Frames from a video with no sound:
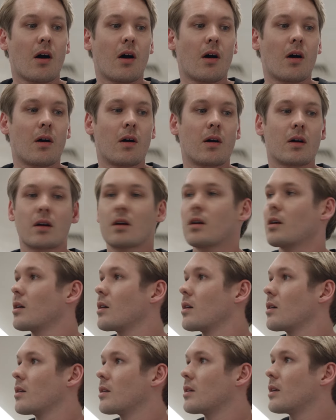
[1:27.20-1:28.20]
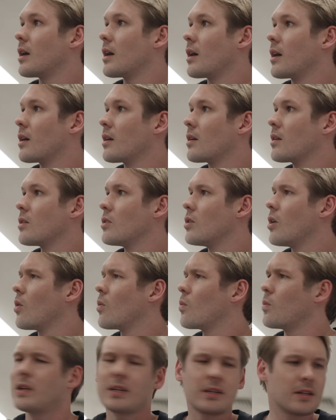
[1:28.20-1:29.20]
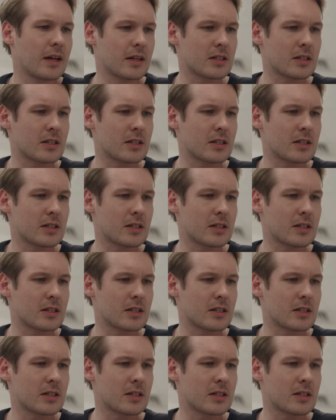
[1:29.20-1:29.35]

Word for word: Ah, oh, yeah. No, we didn't